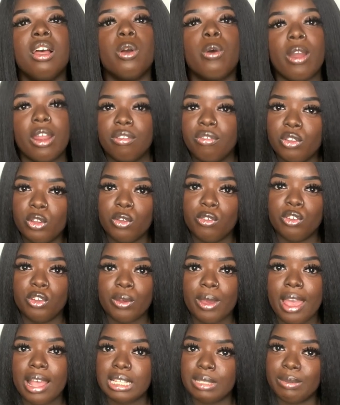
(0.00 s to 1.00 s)
quite a few of you
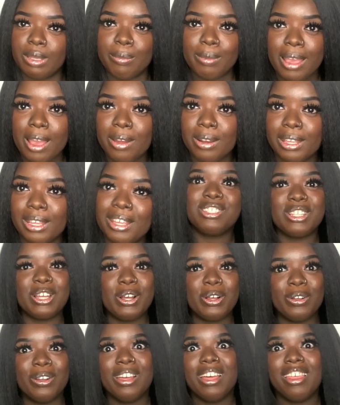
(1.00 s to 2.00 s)
asked me about it,
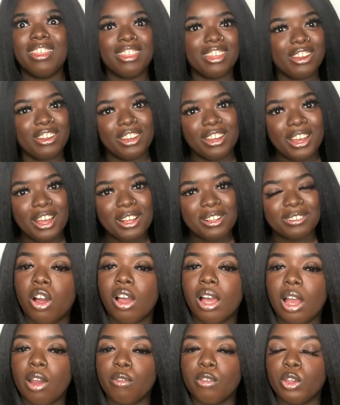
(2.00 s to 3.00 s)
so there you go.
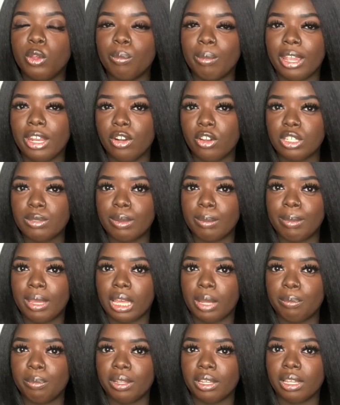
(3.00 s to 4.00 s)
However, you might notice my
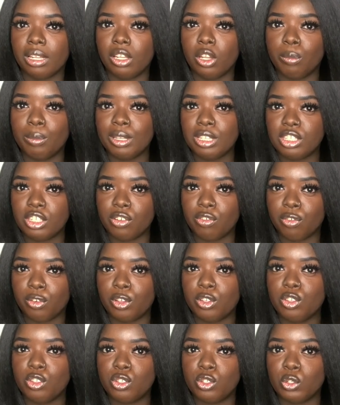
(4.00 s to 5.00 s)
makeup looking a little bit
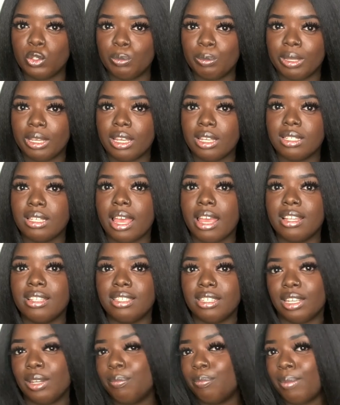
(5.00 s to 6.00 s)
different soon because I
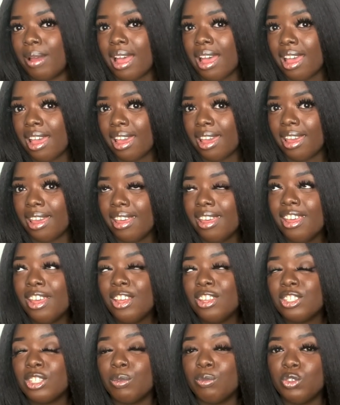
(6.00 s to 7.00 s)
did buy
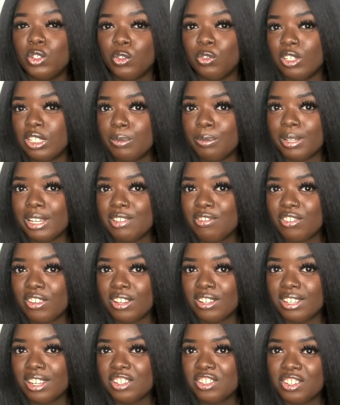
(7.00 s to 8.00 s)
some Juvia's Place
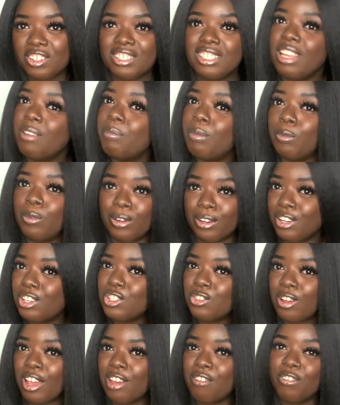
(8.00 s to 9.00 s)
foundation because I've been wanting
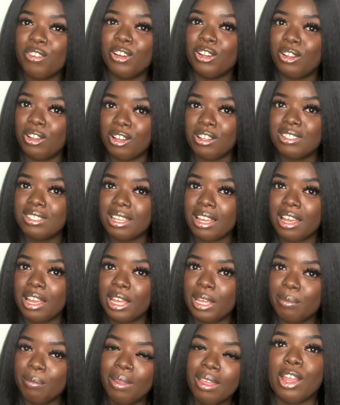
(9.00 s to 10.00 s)
to try it for a long
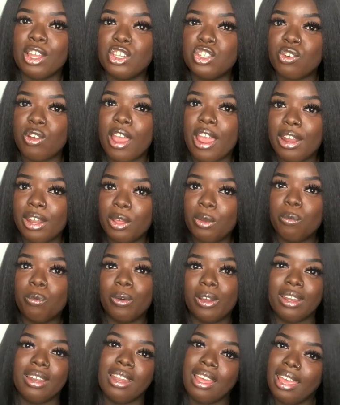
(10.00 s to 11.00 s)
time. I tried it
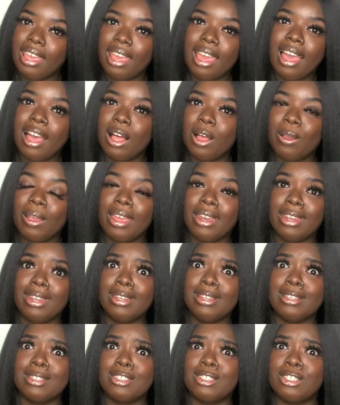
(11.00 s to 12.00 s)
one night out and it
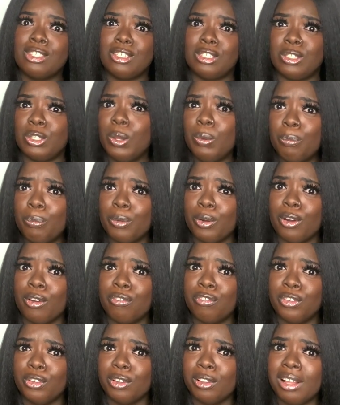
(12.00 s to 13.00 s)
is super
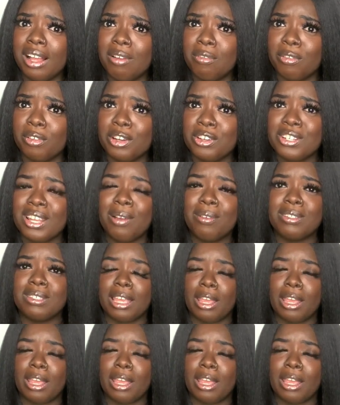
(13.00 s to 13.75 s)
full coverage. I was